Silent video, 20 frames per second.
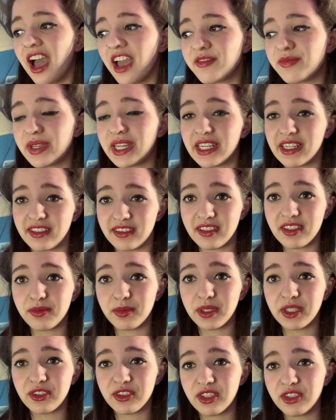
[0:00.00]
I've been in a
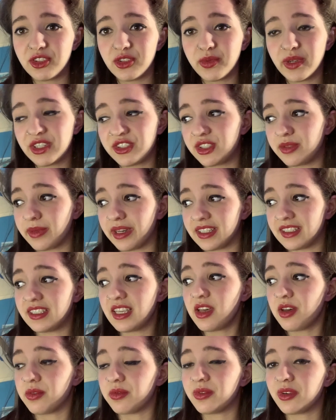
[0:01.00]
similar situation
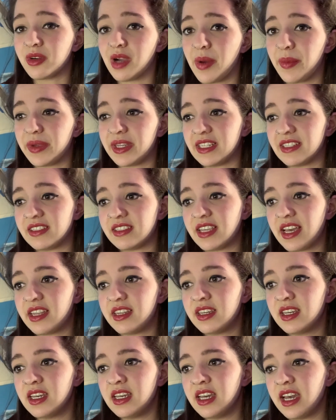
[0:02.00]
myself," Heremedes said,